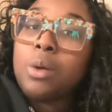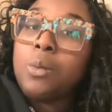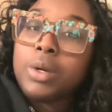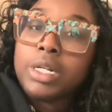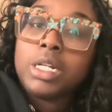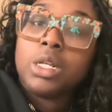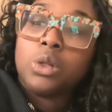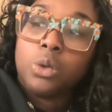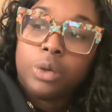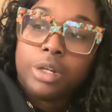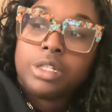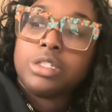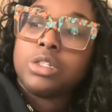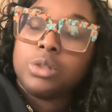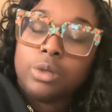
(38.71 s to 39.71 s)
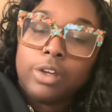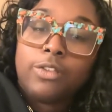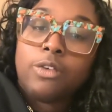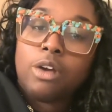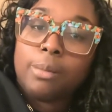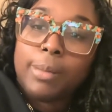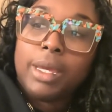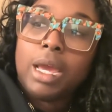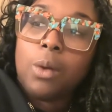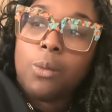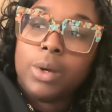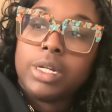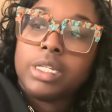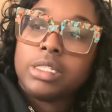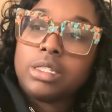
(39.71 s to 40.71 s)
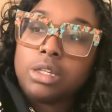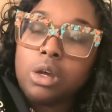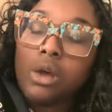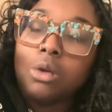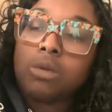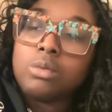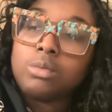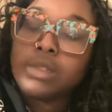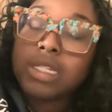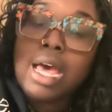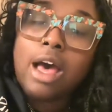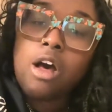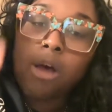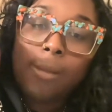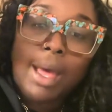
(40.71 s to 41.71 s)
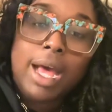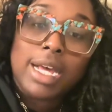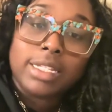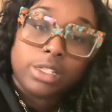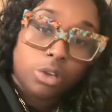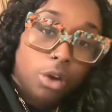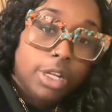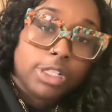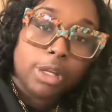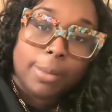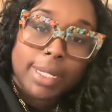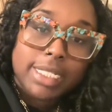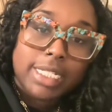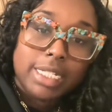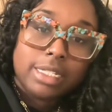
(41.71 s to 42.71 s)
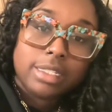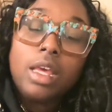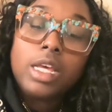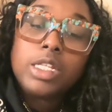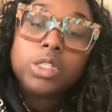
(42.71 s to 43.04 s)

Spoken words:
I wanted a lawyer to do it for me. I wanted to go dot all my I's and cross all my T's.